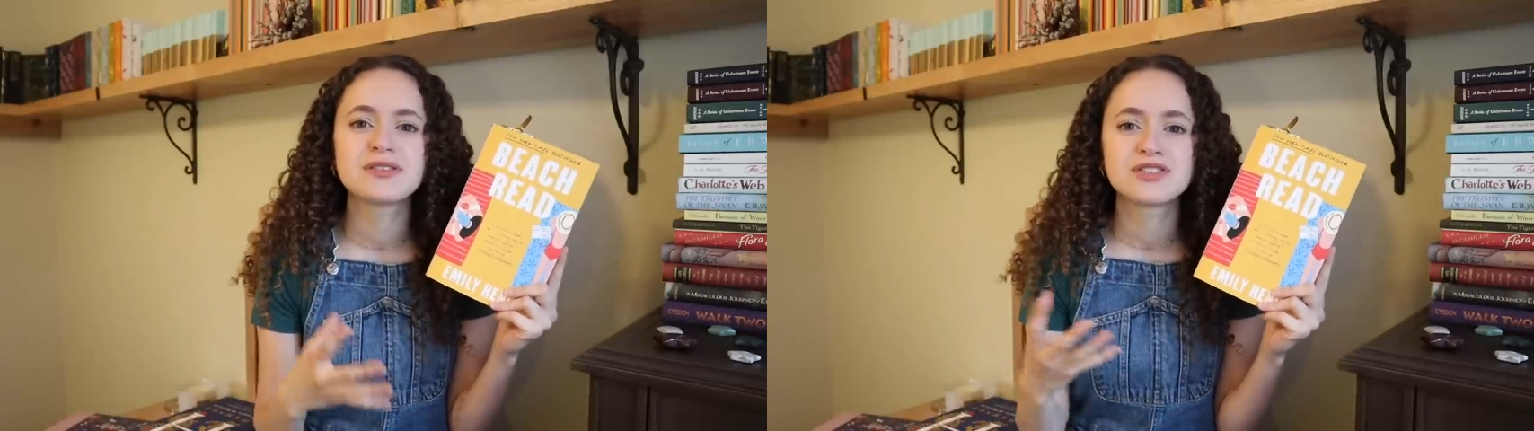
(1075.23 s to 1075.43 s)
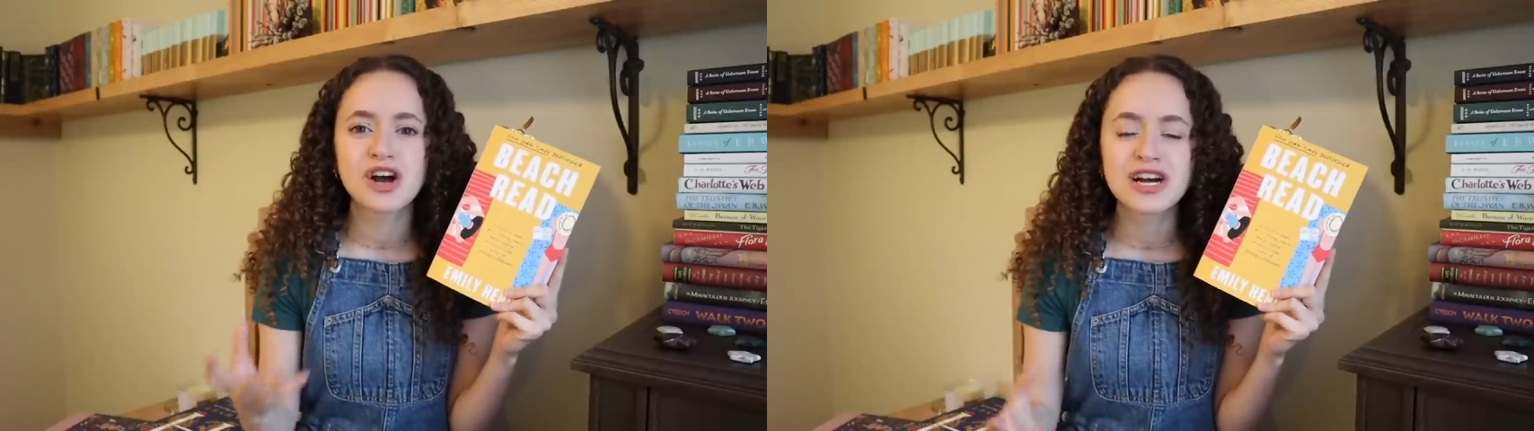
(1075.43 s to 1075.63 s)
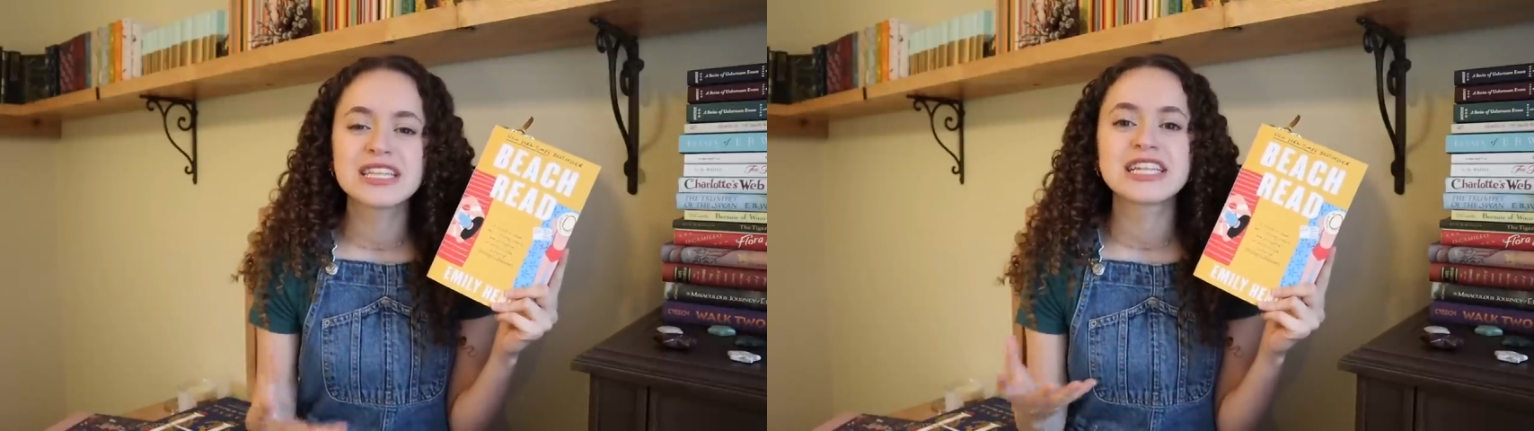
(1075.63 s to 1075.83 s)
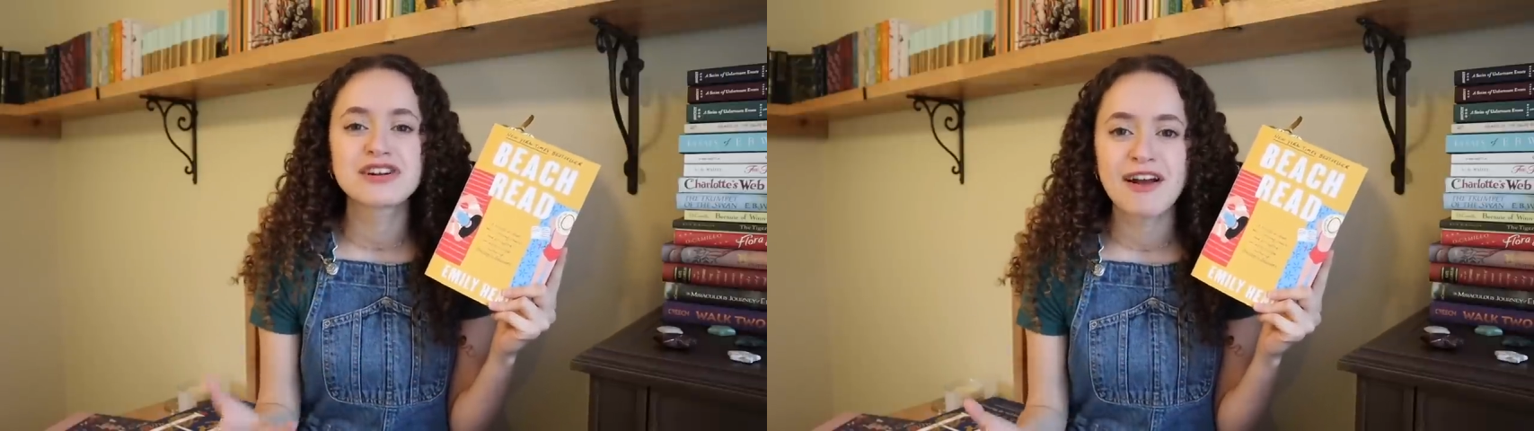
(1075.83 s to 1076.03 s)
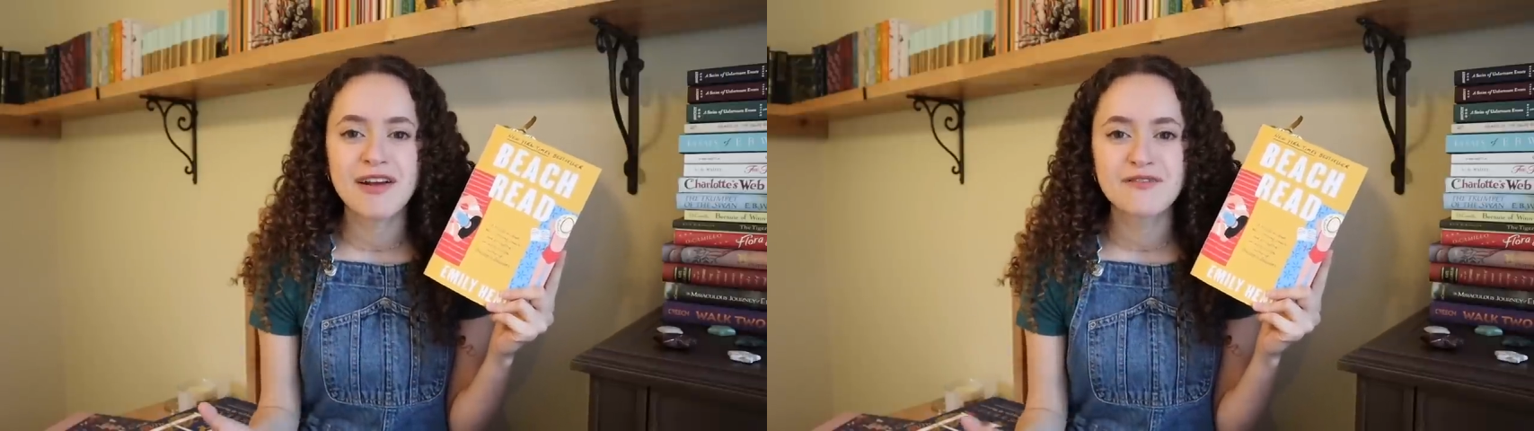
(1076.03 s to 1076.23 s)
dark
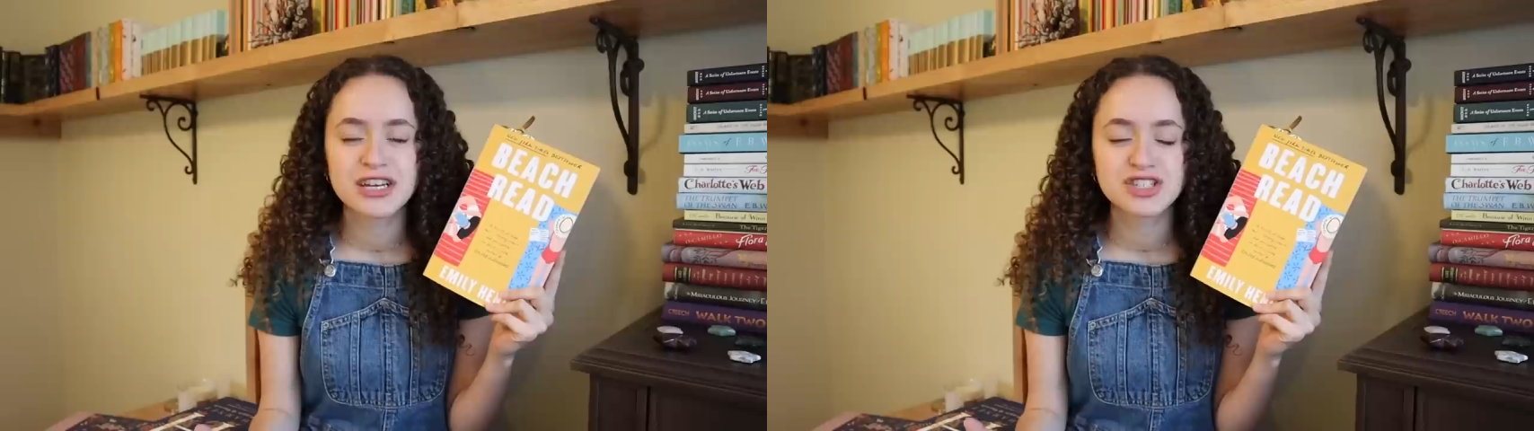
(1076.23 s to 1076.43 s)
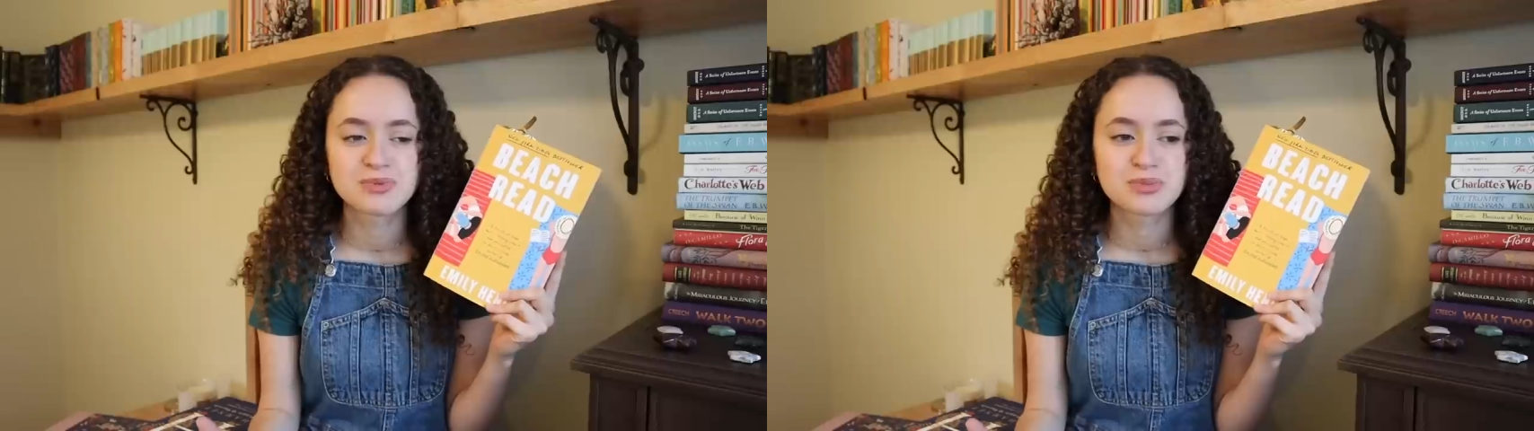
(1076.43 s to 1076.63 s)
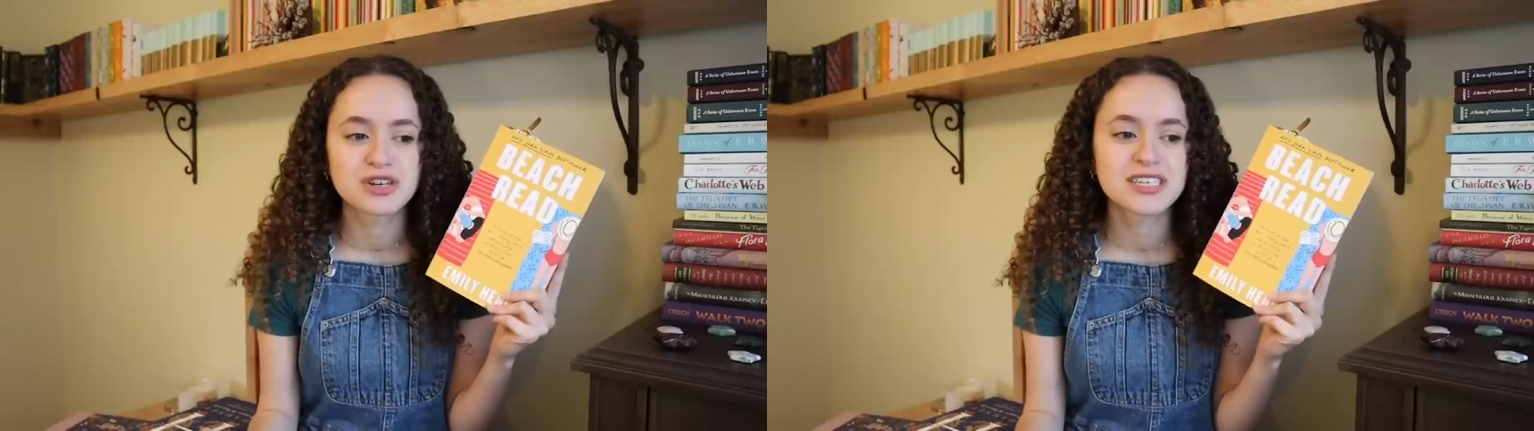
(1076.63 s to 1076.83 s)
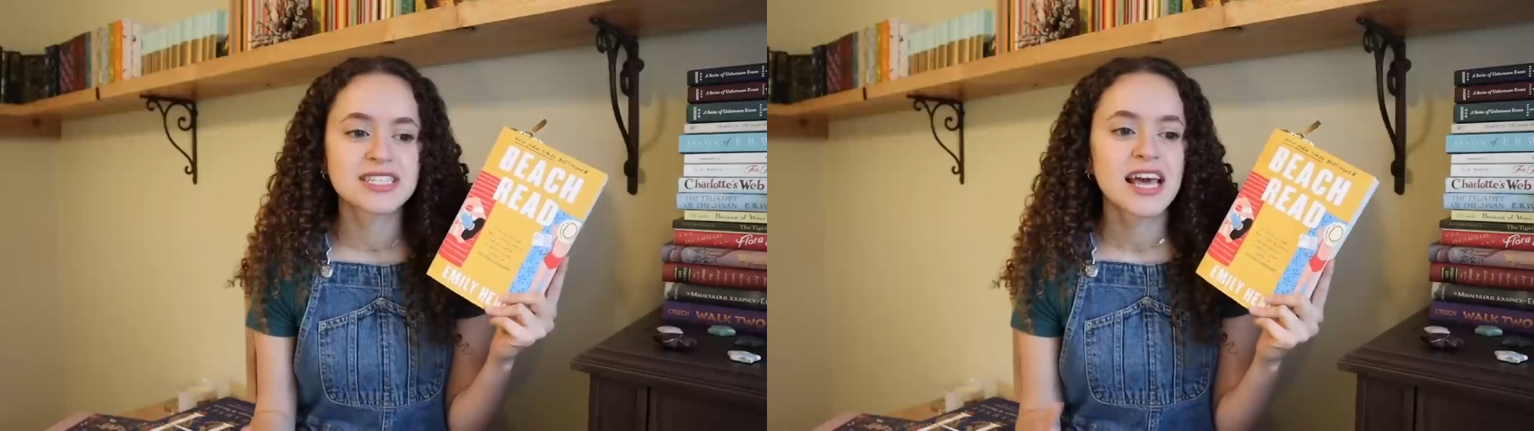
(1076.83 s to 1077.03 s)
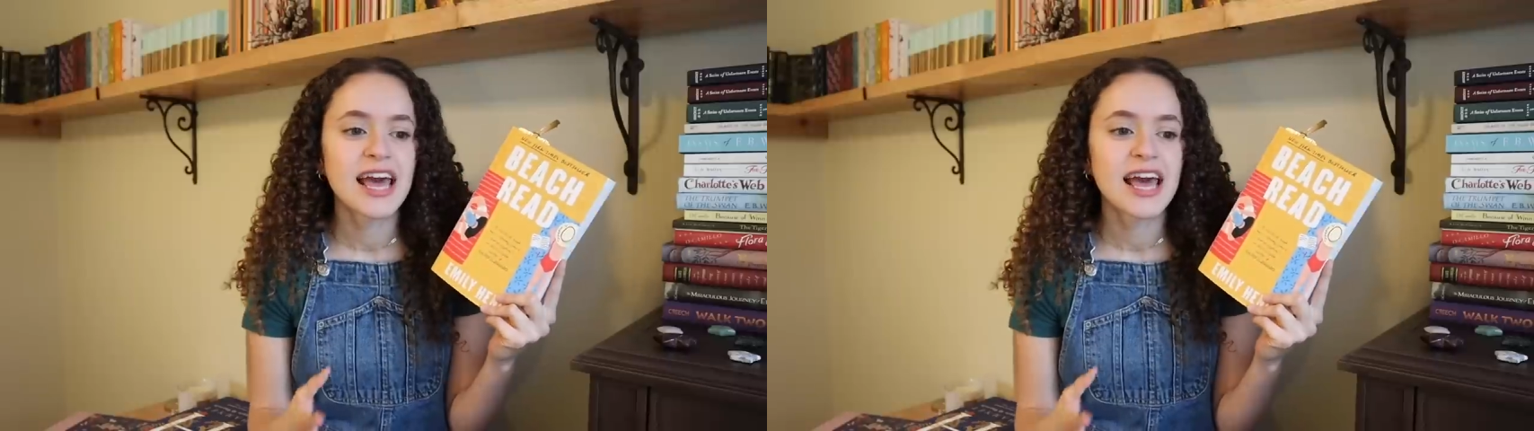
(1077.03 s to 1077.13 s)
literary fiction books,